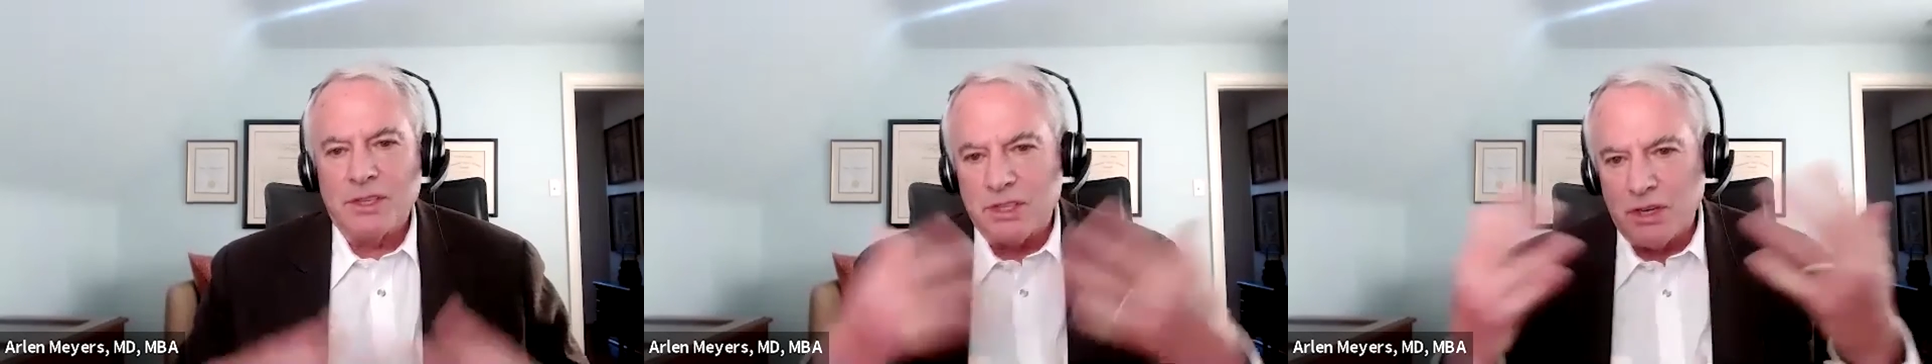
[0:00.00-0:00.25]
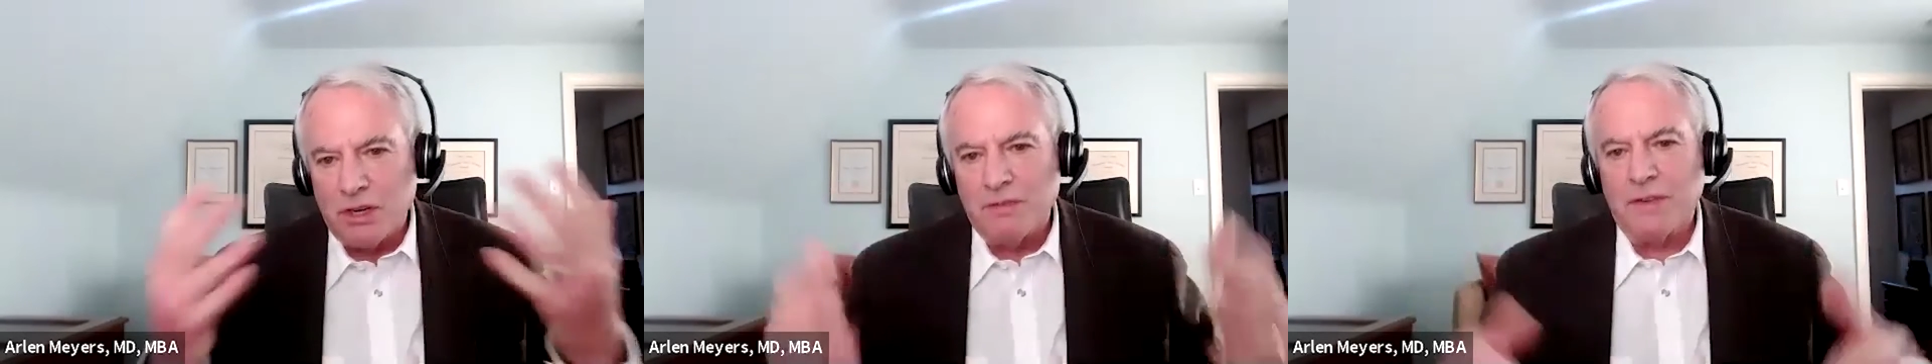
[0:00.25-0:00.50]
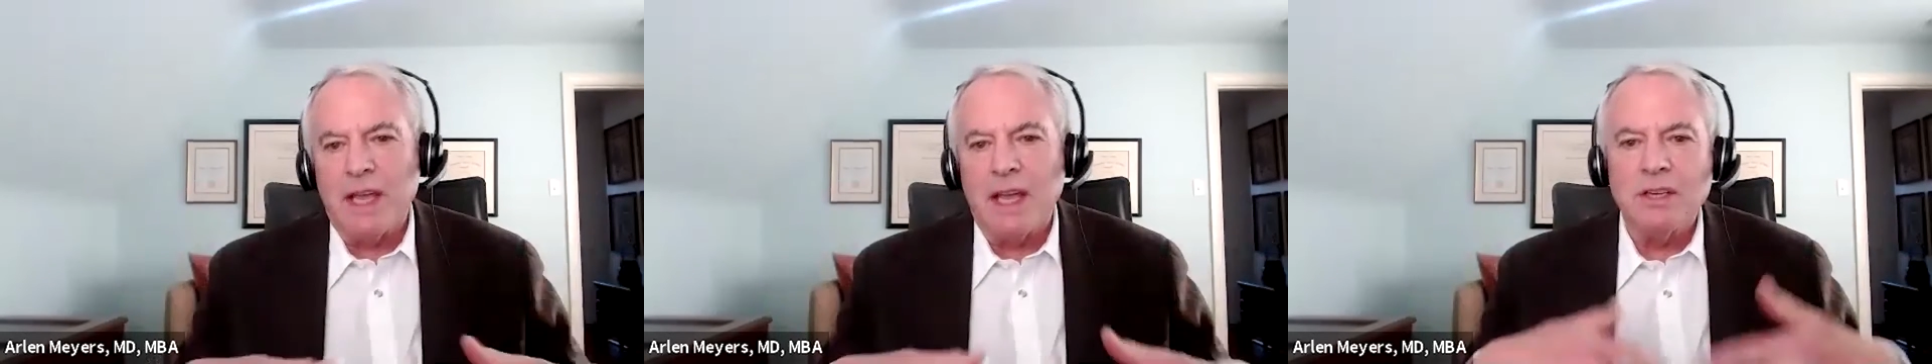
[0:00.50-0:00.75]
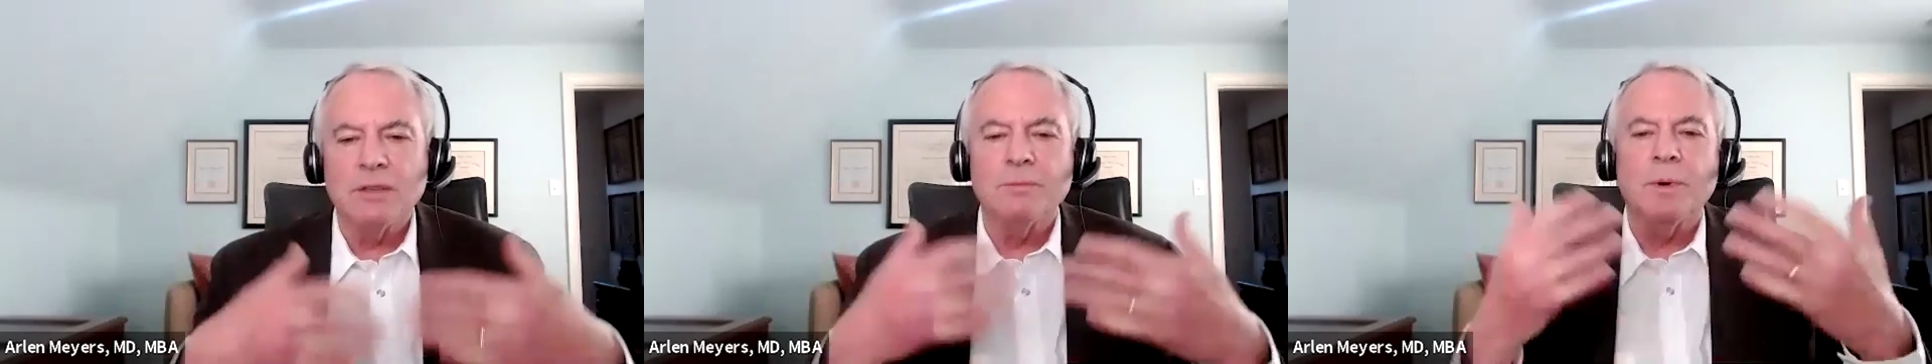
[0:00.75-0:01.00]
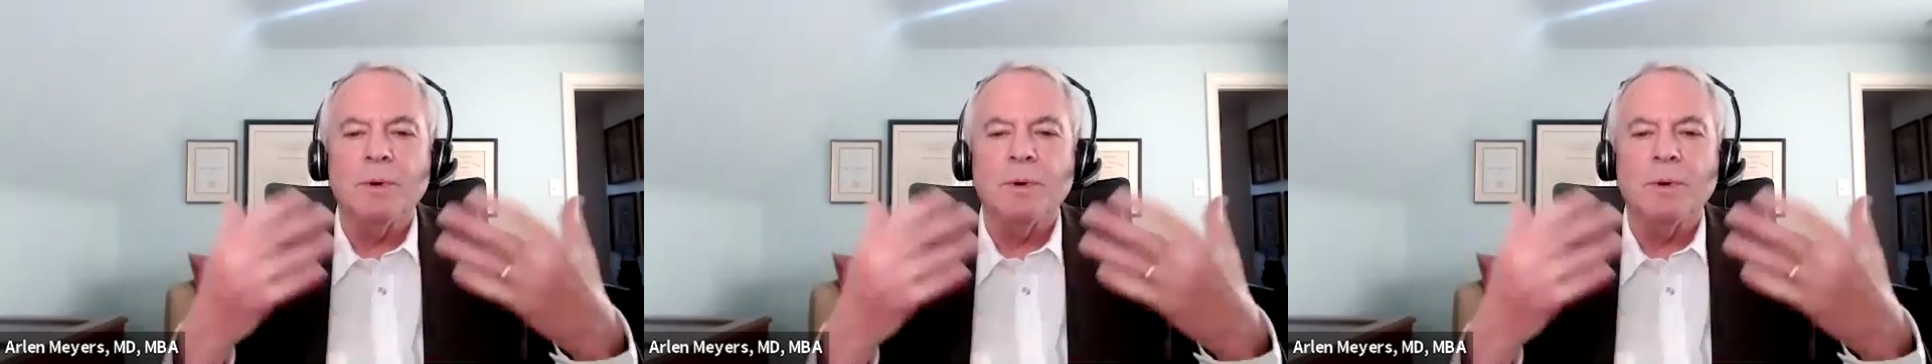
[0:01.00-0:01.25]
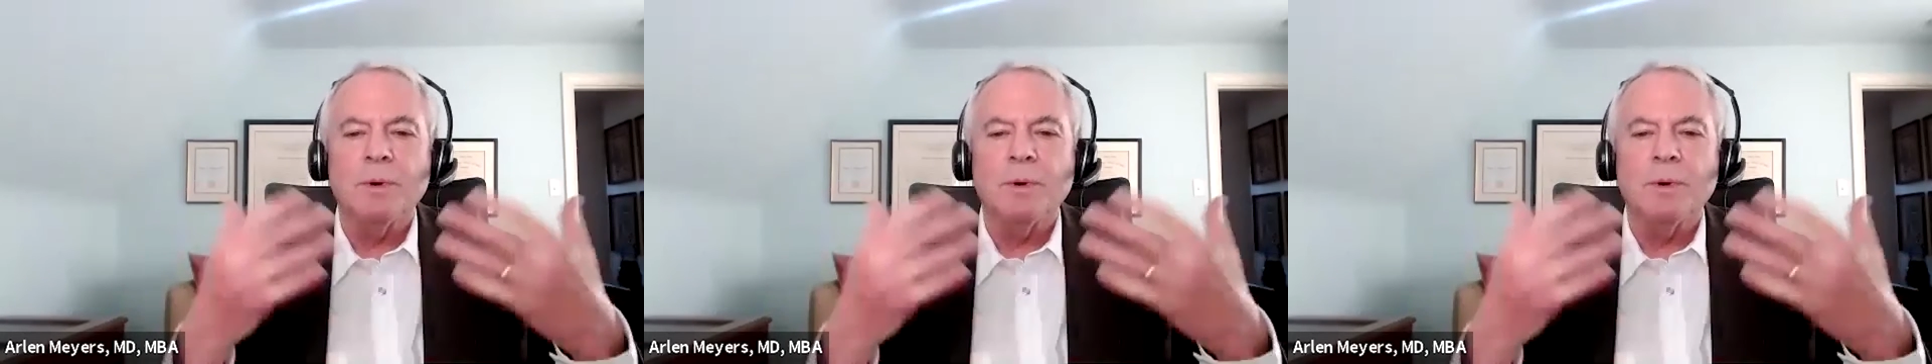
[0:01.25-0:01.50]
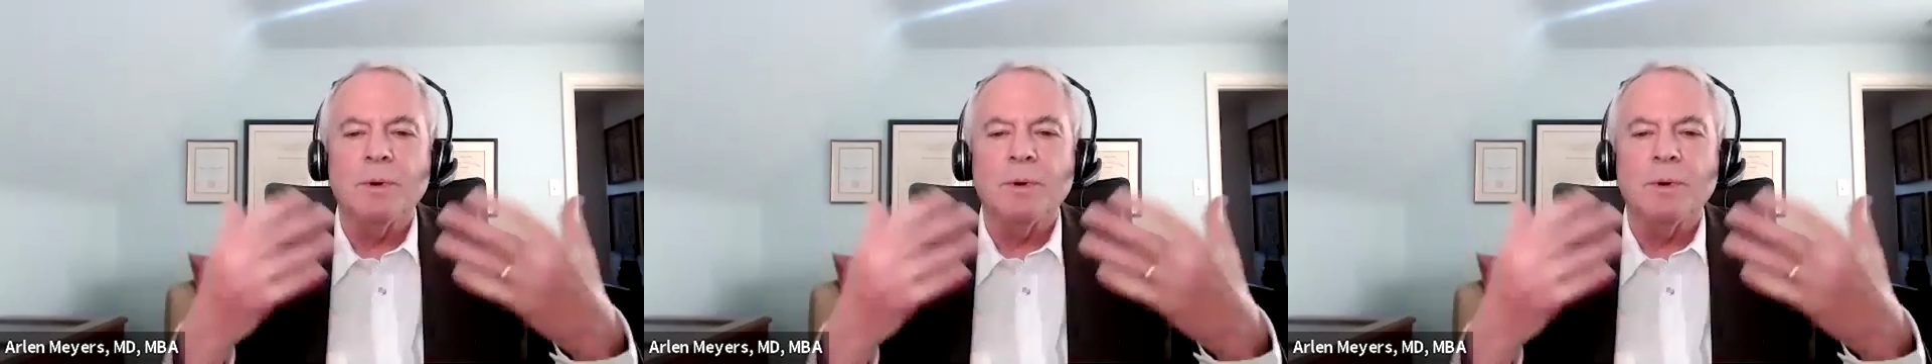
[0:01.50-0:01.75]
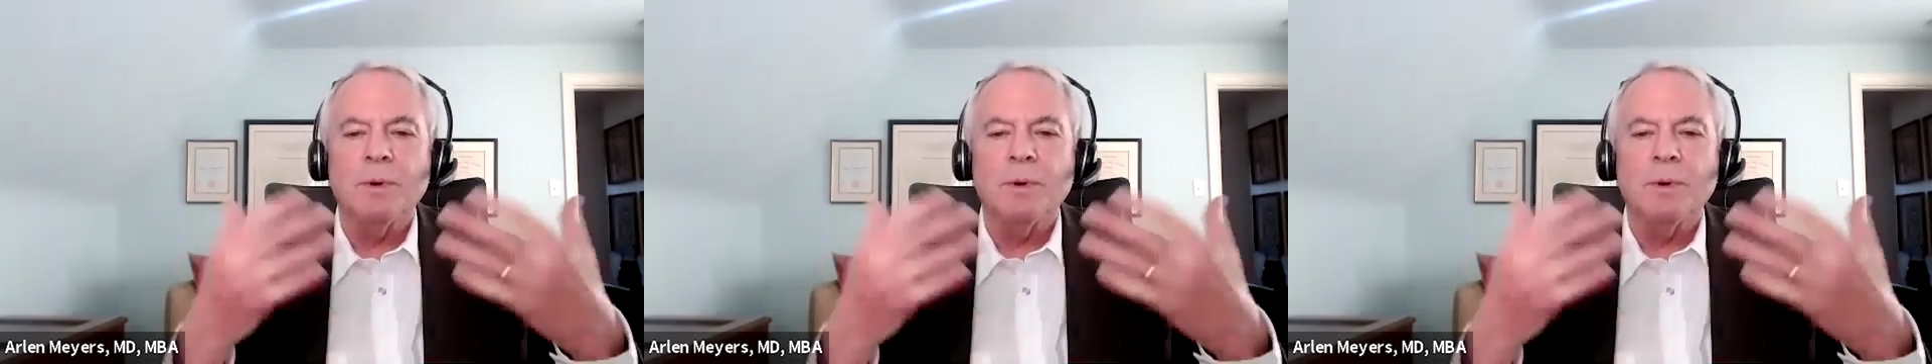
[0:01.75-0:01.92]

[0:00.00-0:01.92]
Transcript: there's a certification process,